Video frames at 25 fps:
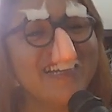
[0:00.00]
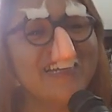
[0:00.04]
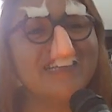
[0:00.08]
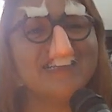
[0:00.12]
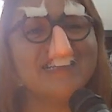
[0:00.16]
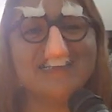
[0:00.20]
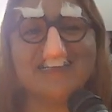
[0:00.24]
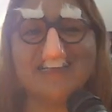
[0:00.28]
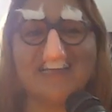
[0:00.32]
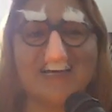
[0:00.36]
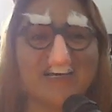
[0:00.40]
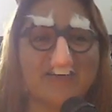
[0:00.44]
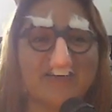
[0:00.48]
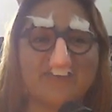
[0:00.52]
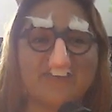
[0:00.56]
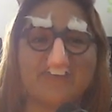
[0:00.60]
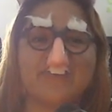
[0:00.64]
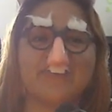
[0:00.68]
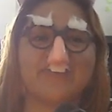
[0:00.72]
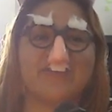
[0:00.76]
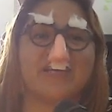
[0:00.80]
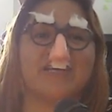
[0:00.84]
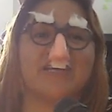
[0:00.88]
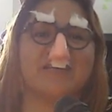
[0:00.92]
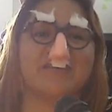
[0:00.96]

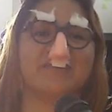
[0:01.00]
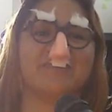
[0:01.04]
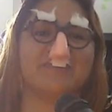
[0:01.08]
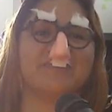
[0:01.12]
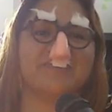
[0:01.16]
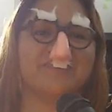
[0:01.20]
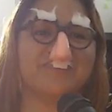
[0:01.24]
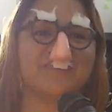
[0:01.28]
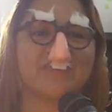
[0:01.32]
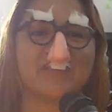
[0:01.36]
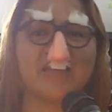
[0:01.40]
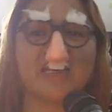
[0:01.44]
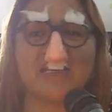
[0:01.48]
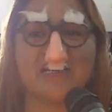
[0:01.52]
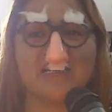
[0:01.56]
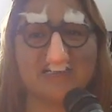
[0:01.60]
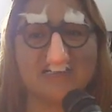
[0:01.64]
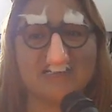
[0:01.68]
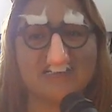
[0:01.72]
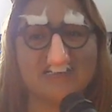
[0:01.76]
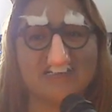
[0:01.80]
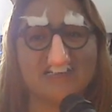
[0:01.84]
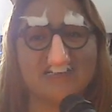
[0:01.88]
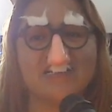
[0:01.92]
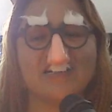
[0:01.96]
lifetime.
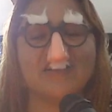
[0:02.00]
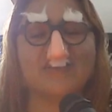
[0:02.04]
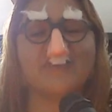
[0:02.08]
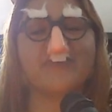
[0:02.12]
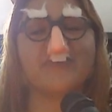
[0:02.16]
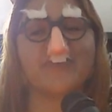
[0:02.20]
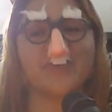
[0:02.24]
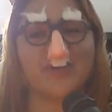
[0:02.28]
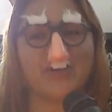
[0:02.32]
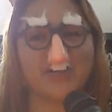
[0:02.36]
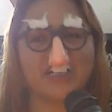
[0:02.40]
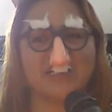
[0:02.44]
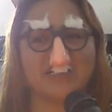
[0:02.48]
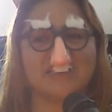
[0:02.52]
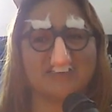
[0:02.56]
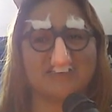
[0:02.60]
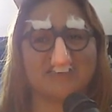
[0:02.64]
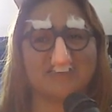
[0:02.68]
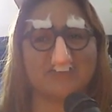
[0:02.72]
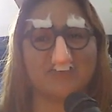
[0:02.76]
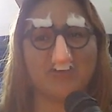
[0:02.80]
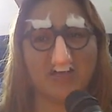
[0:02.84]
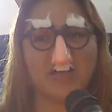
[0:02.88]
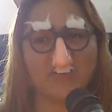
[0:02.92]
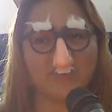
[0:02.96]
Of
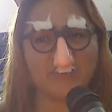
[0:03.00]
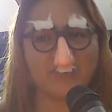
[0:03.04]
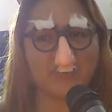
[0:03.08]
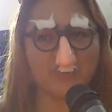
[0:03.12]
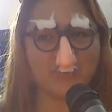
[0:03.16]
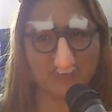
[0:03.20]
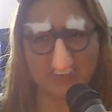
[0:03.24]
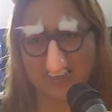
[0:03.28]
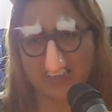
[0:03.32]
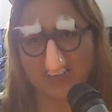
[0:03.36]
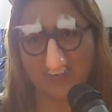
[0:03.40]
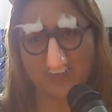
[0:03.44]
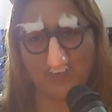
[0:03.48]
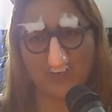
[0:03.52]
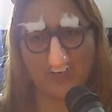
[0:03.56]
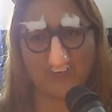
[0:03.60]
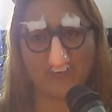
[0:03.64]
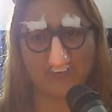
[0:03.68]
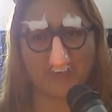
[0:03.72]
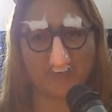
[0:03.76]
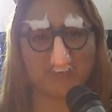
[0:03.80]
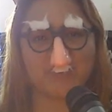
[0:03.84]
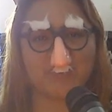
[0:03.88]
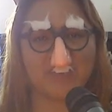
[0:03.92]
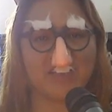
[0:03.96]
course, we have to get away
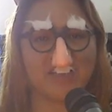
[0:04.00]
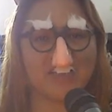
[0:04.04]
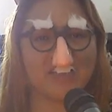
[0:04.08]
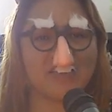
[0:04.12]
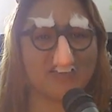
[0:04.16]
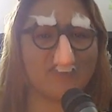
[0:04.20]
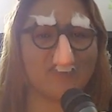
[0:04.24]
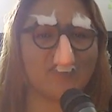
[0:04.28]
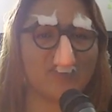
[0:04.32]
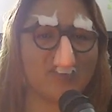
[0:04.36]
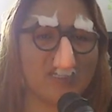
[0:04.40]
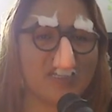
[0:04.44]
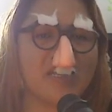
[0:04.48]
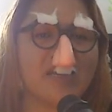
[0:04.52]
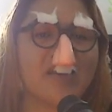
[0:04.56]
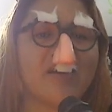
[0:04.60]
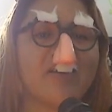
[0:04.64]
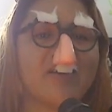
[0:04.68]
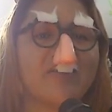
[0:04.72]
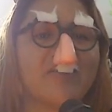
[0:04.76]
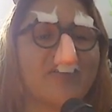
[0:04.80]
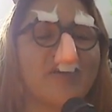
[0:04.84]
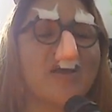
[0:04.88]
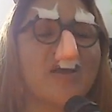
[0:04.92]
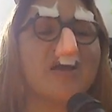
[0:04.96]
from negativity.
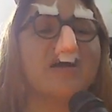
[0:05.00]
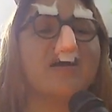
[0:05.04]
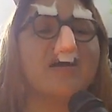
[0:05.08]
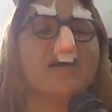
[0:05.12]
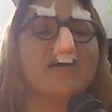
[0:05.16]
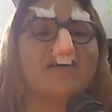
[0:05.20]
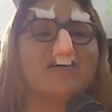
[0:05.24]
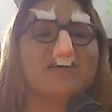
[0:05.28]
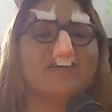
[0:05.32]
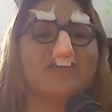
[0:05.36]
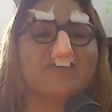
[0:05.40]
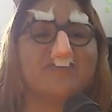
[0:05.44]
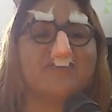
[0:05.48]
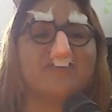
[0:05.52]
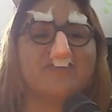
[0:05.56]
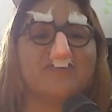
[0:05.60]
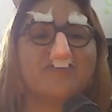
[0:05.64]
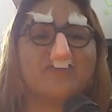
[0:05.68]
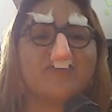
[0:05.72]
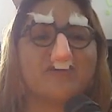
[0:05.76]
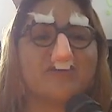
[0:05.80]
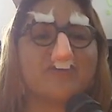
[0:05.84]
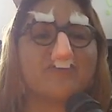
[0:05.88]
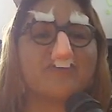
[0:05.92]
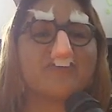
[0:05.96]

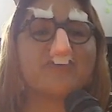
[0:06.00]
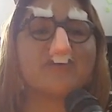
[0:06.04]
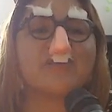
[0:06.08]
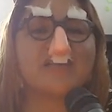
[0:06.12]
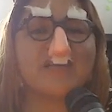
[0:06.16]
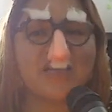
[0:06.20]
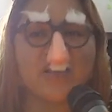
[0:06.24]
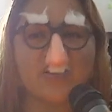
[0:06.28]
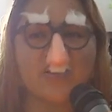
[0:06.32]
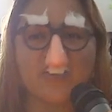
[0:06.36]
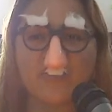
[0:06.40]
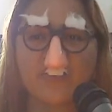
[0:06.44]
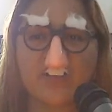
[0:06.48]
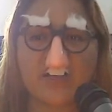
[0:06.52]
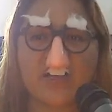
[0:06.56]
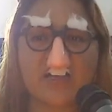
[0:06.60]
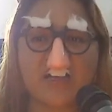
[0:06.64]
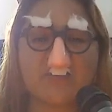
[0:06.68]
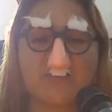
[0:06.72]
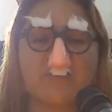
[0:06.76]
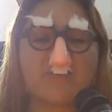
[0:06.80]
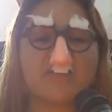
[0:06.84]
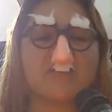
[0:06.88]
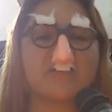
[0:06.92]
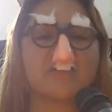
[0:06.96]
Wonderful
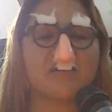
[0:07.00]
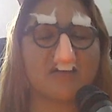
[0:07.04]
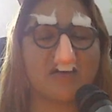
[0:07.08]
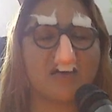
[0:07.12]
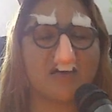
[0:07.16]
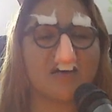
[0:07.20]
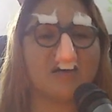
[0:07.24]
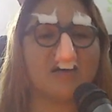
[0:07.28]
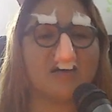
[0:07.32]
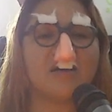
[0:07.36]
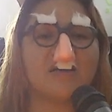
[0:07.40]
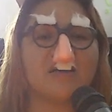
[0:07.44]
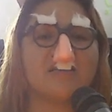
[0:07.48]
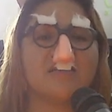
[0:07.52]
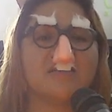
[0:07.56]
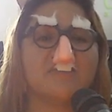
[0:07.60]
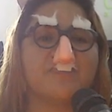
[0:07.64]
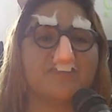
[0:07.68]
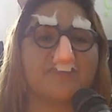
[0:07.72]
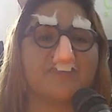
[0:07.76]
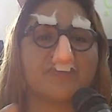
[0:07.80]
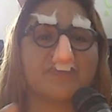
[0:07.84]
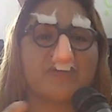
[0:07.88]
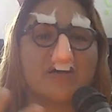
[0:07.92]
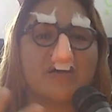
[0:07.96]
lifetime with God,
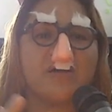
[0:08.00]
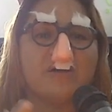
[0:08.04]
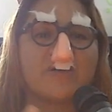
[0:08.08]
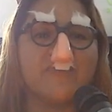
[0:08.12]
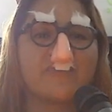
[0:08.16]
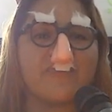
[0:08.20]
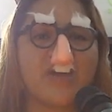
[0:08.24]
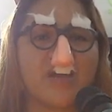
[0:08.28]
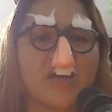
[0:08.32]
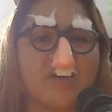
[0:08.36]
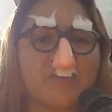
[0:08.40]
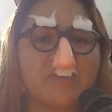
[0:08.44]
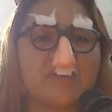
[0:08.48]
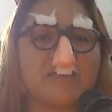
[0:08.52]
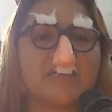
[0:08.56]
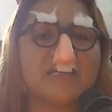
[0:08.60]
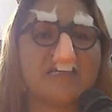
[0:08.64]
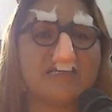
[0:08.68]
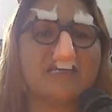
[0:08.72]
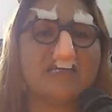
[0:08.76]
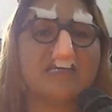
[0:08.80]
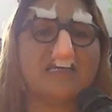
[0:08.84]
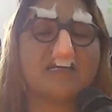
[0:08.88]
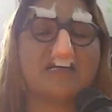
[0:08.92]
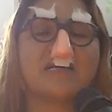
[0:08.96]

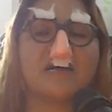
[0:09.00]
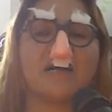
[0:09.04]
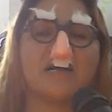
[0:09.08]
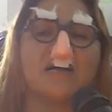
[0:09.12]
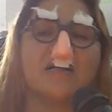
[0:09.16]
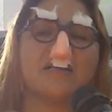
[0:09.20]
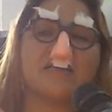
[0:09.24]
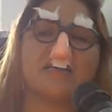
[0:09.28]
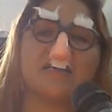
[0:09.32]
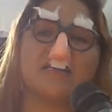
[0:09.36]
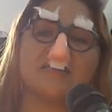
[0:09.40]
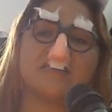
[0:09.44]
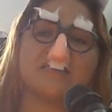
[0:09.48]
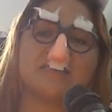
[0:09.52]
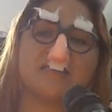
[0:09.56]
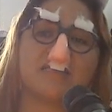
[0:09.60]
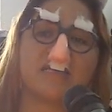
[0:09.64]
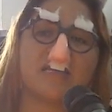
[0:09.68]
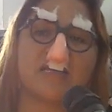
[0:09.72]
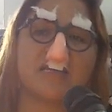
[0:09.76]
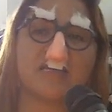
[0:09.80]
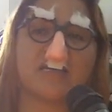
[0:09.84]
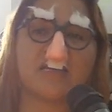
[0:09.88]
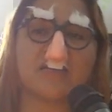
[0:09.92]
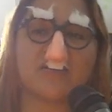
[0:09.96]
family, colleagues,
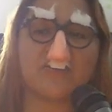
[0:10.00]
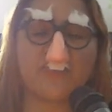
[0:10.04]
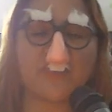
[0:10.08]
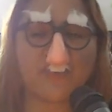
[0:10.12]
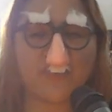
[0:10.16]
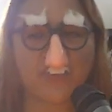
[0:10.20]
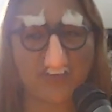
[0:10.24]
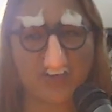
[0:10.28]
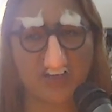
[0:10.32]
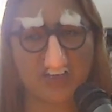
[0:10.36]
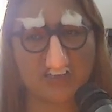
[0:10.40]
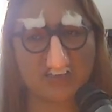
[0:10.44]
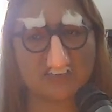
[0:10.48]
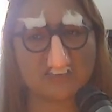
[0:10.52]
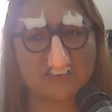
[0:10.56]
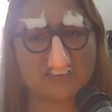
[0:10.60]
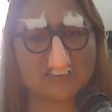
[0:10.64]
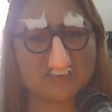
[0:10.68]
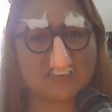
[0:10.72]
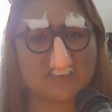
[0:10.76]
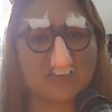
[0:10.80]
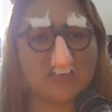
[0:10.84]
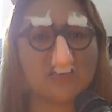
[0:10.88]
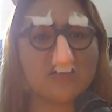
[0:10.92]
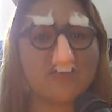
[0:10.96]
and
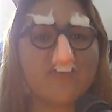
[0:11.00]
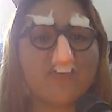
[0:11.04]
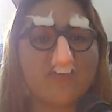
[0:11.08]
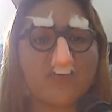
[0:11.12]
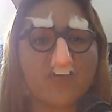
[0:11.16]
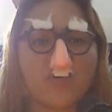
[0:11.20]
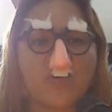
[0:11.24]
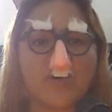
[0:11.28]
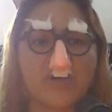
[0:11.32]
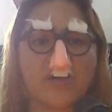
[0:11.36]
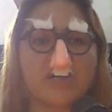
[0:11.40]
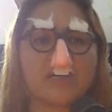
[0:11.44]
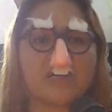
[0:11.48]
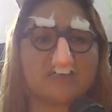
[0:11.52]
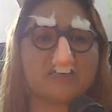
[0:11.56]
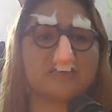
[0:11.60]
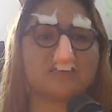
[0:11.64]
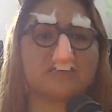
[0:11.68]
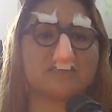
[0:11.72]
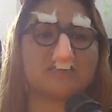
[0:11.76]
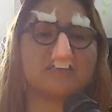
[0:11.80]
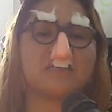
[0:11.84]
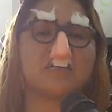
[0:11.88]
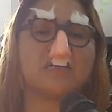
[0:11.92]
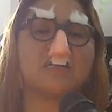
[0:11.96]
friends. And of
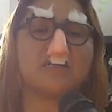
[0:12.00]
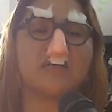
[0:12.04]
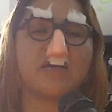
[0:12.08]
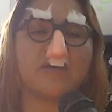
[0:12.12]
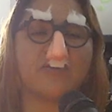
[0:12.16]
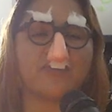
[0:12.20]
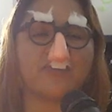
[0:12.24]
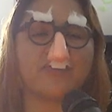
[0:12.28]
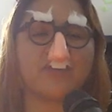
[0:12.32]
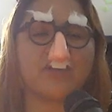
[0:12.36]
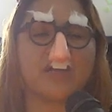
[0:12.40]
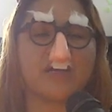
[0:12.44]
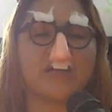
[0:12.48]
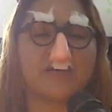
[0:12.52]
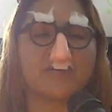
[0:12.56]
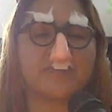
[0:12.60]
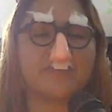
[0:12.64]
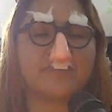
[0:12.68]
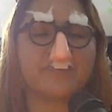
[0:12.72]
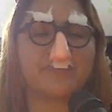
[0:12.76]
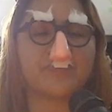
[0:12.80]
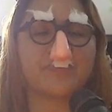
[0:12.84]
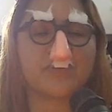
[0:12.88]
course, a lifetime